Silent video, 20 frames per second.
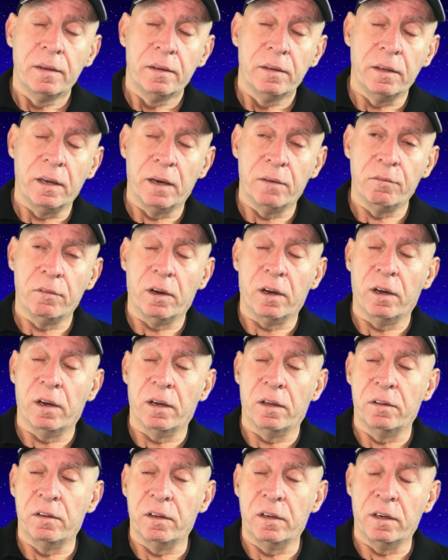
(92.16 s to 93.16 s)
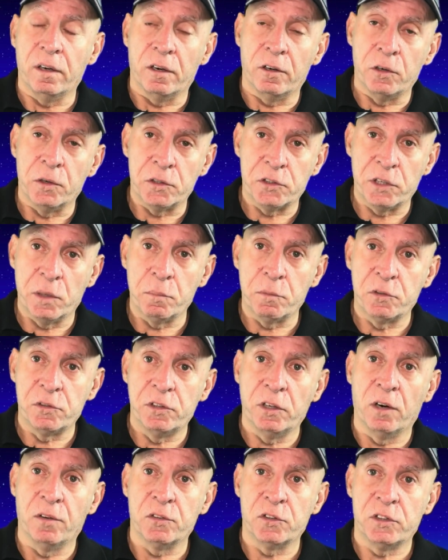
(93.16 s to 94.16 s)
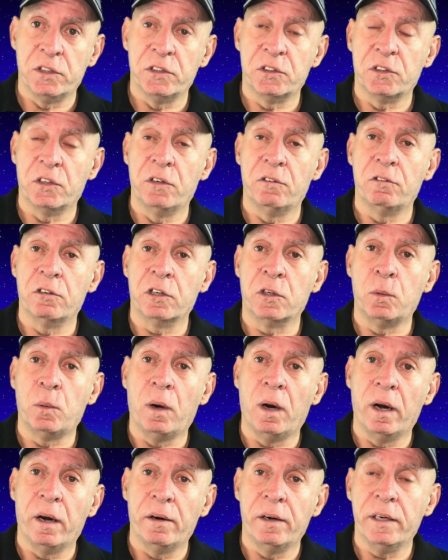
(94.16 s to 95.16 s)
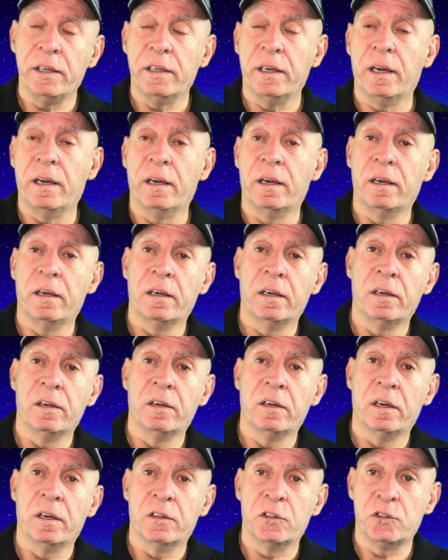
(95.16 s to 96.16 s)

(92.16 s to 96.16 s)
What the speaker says: The U.S. Embassy obviously is going to require it and